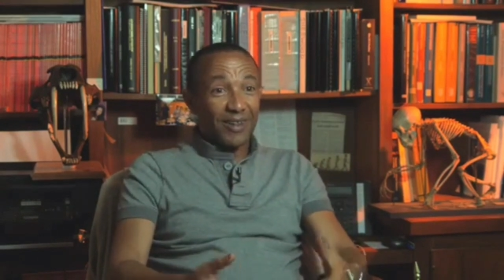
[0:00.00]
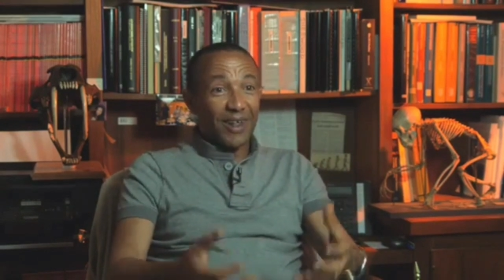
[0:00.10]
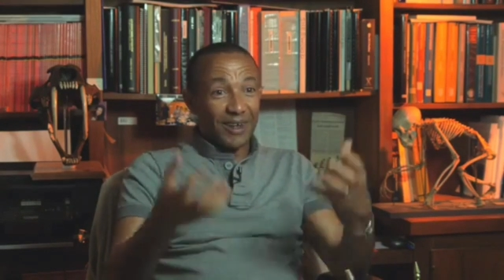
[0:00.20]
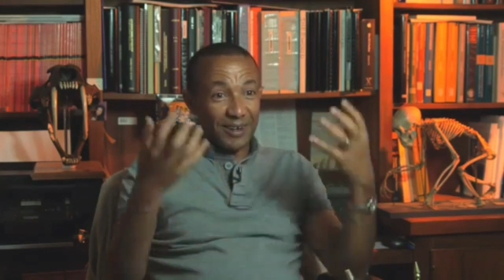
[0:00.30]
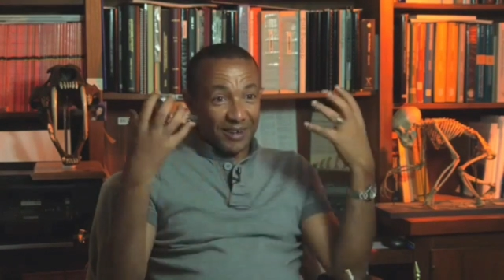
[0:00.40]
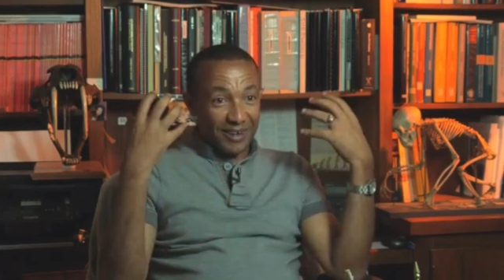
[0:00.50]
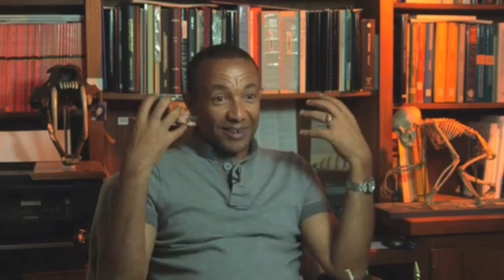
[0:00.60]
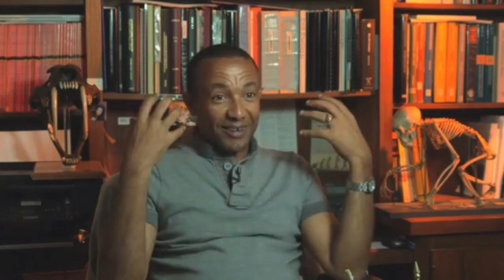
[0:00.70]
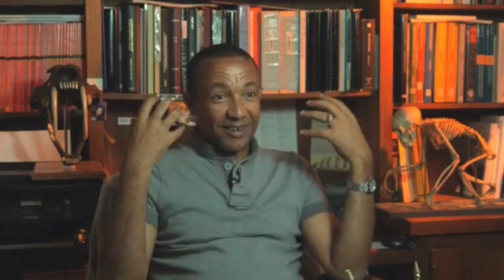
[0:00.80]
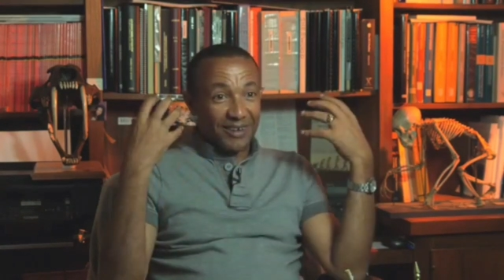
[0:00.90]
than it
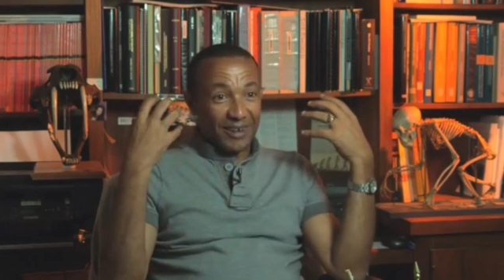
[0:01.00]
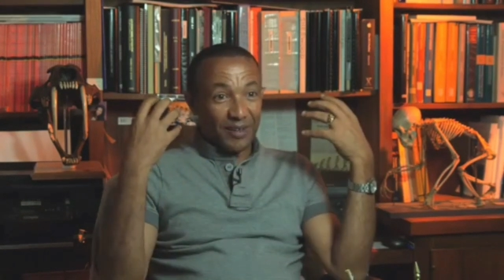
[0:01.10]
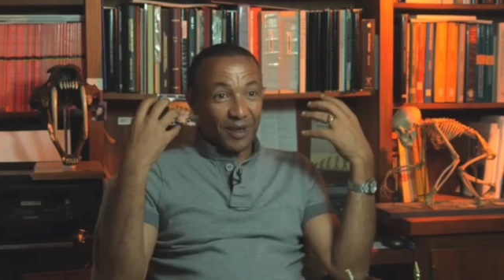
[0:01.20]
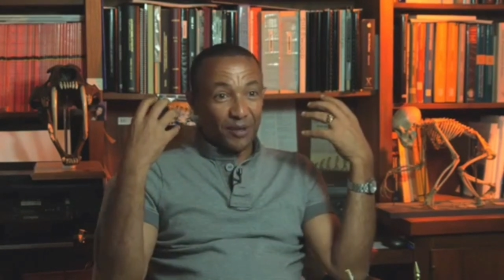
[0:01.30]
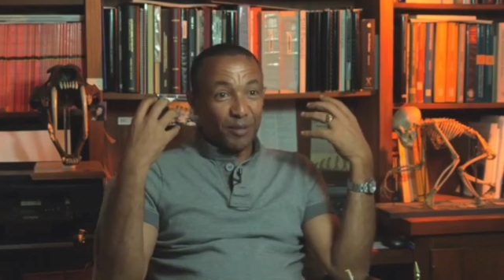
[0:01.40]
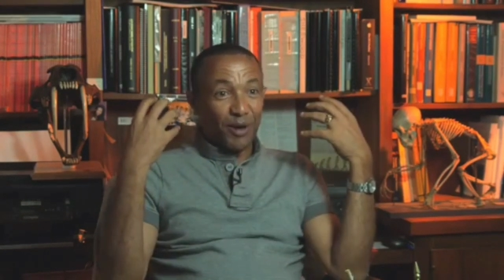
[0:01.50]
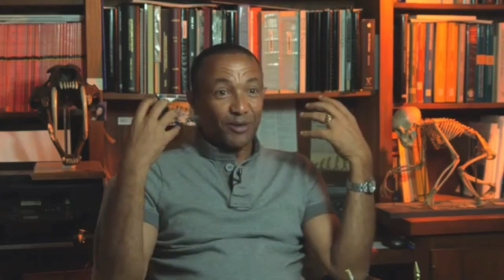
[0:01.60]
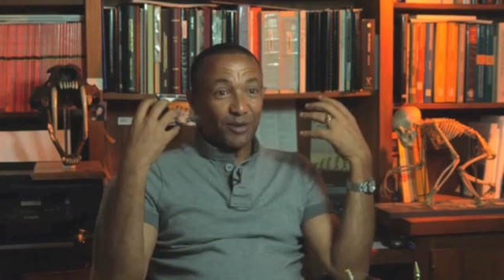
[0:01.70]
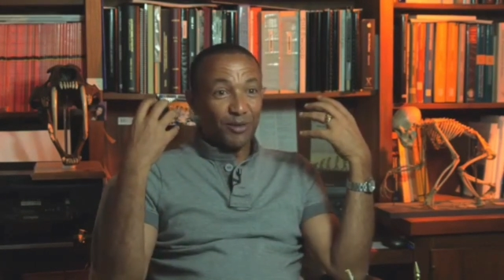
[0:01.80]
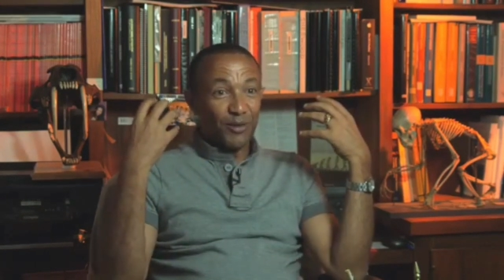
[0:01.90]
did in the other
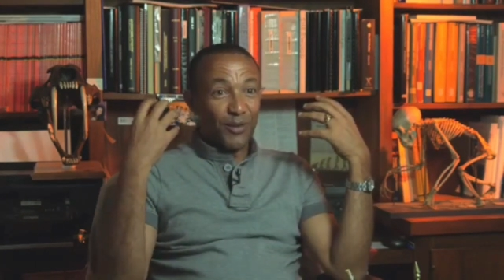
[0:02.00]
parts of the